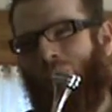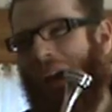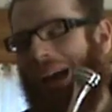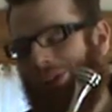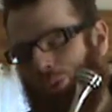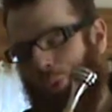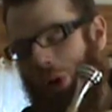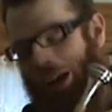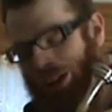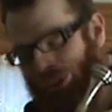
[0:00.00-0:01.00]
as
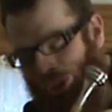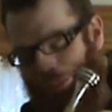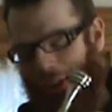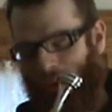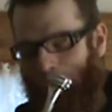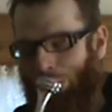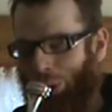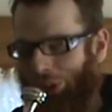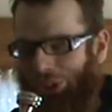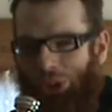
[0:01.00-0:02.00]
well just because the
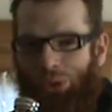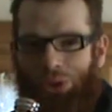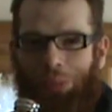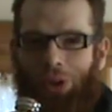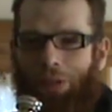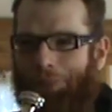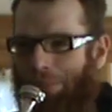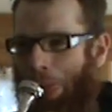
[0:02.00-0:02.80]
bore is so small.